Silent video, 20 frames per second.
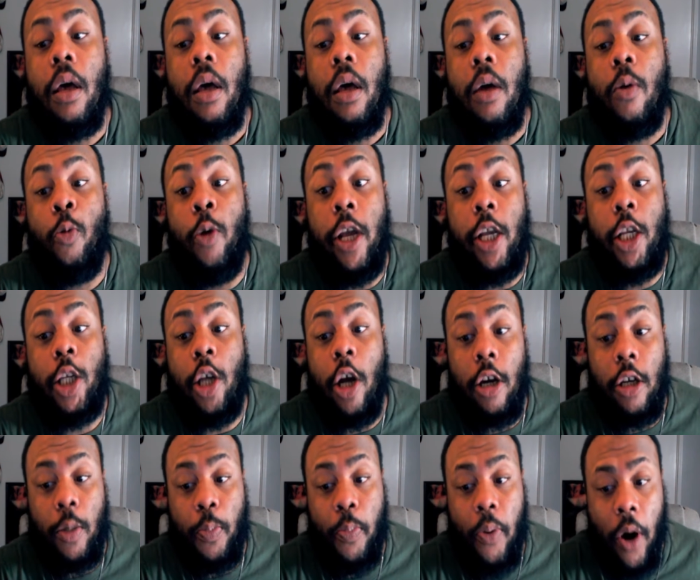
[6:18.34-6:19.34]

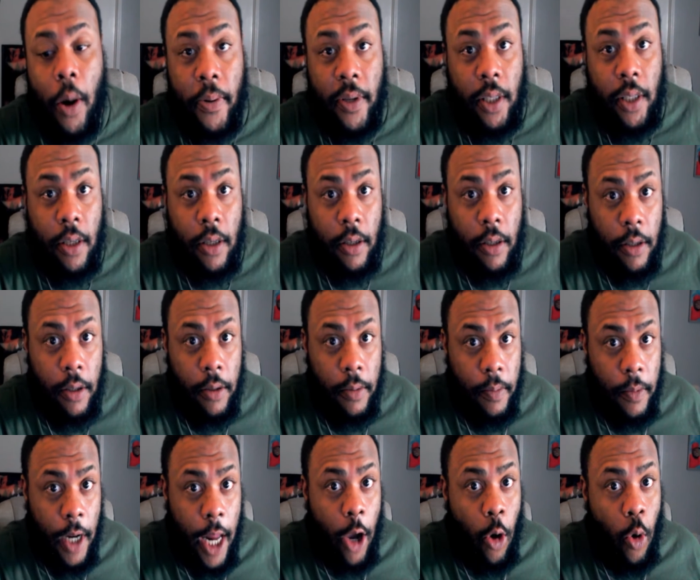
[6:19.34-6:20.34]
research purposes.
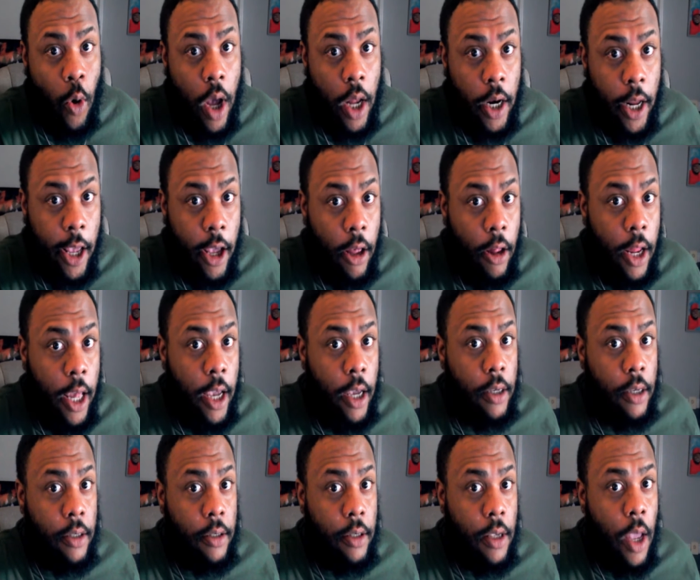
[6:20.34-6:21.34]
Like Quanell
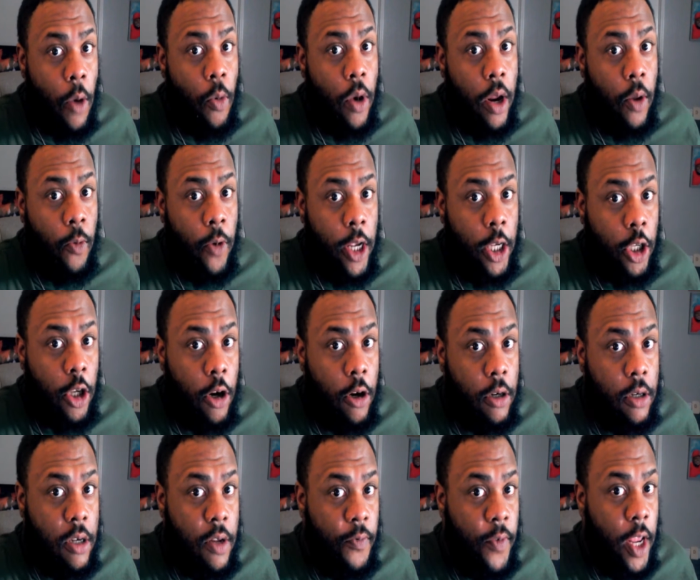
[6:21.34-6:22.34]
X, I want to
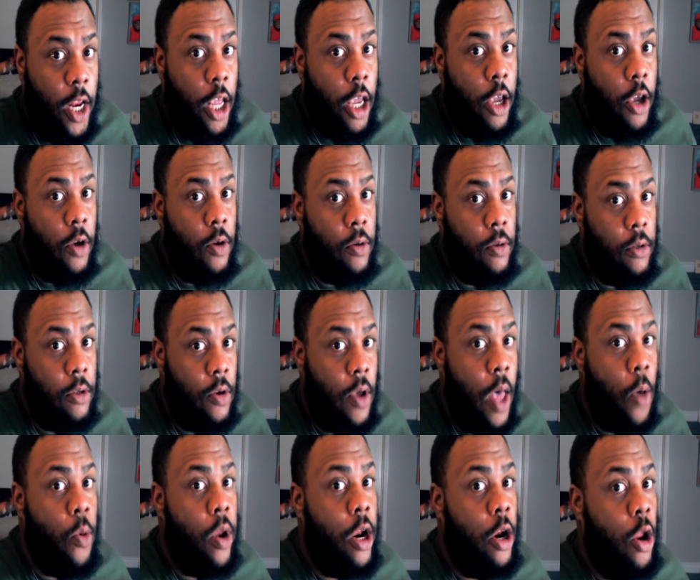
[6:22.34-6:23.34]
research the video, so I
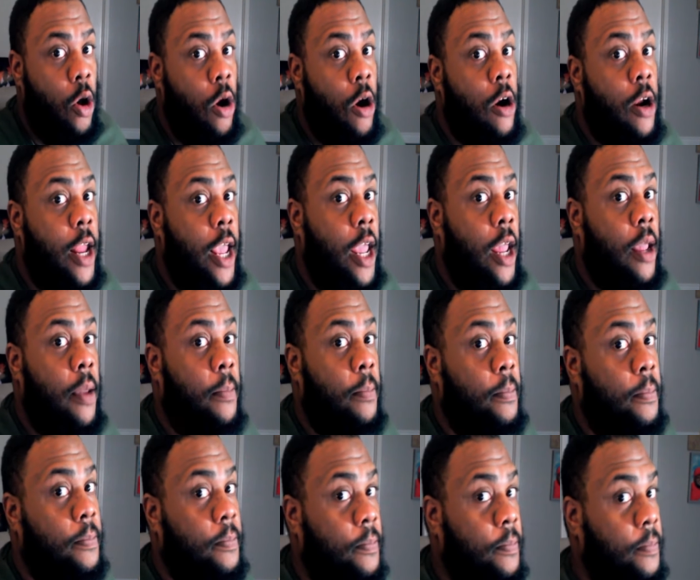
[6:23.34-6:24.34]
want to know her name.
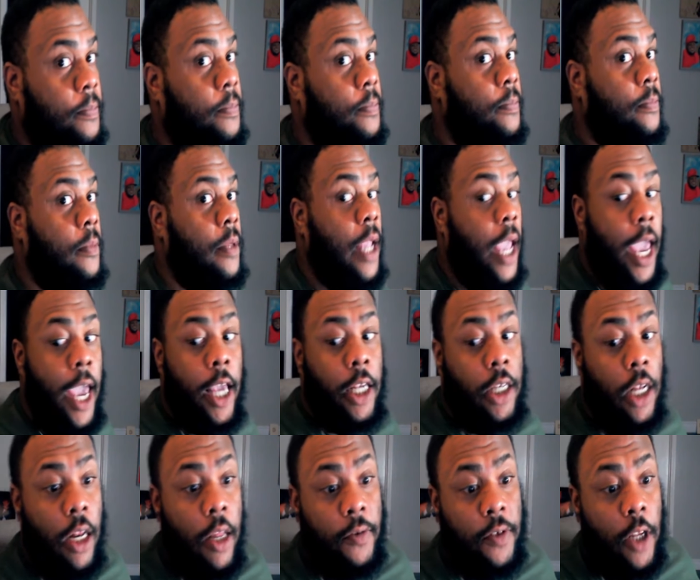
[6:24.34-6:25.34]
And
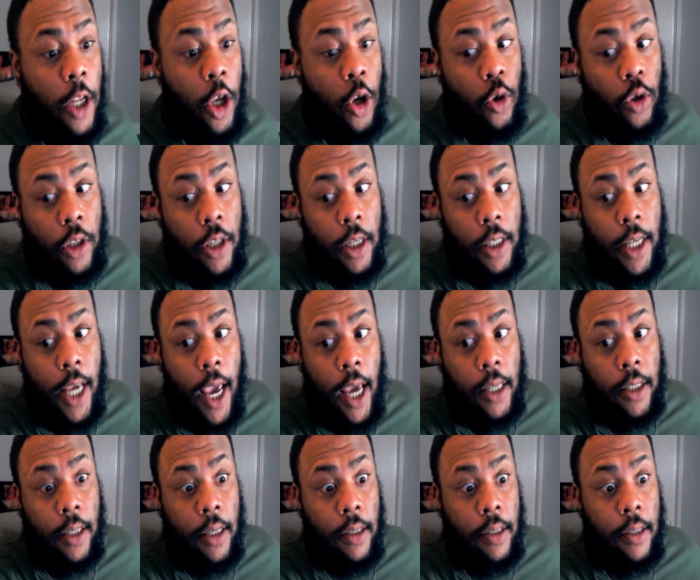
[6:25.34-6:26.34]
she lives in Houston,
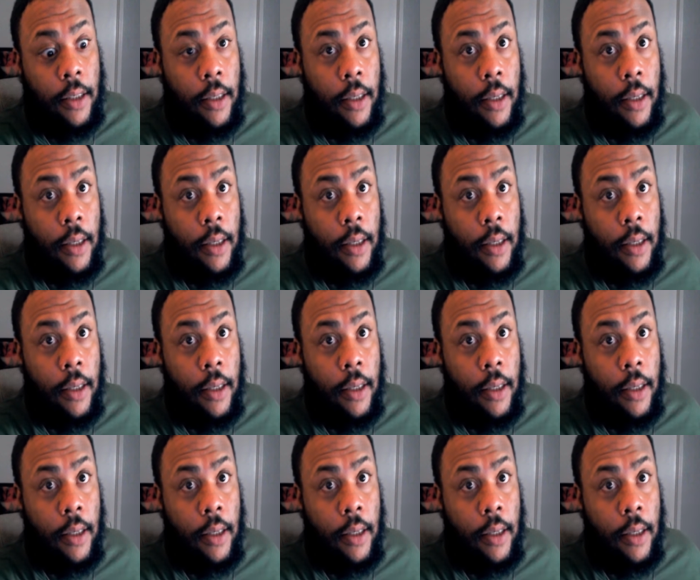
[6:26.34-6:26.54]
Texas.